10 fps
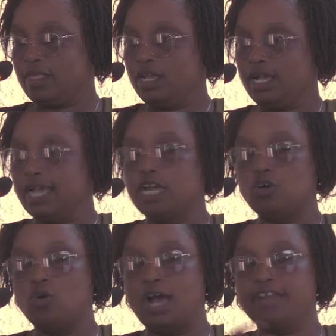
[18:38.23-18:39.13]
kana ku
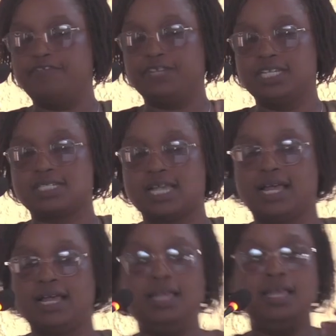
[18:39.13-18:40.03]
unfreeze
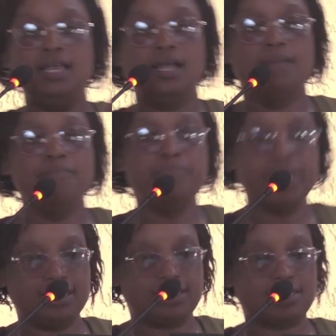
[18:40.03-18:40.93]

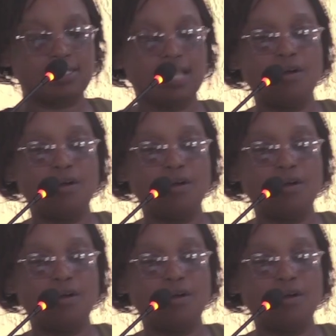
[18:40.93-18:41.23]
our